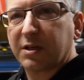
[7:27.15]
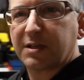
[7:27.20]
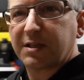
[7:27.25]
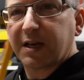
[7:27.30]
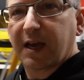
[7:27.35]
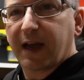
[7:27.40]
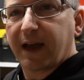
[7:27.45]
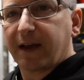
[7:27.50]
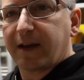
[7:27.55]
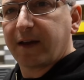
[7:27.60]

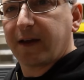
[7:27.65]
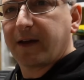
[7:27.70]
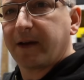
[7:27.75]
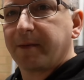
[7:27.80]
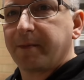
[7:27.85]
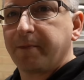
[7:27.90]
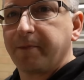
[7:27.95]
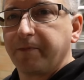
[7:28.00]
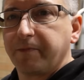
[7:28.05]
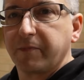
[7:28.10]
tank
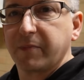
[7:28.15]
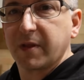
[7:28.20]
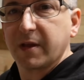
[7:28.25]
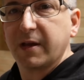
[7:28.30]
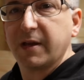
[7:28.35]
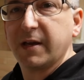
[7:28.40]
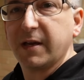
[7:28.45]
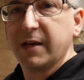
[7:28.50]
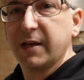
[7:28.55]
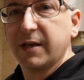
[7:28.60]

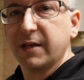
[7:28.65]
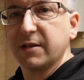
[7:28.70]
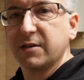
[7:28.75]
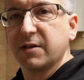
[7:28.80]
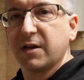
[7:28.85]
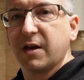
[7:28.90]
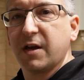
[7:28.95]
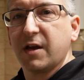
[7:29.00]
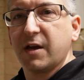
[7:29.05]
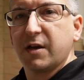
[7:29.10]
is
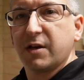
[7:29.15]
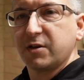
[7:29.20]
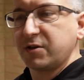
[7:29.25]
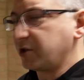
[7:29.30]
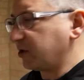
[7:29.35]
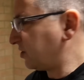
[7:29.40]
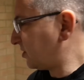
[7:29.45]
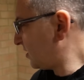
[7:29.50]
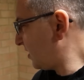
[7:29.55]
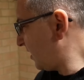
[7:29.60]

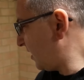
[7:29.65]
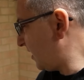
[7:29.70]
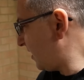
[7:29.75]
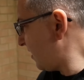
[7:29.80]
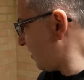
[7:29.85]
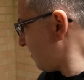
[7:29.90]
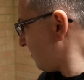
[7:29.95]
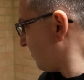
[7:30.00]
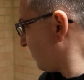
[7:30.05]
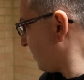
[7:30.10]
just
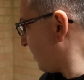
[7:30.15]
here,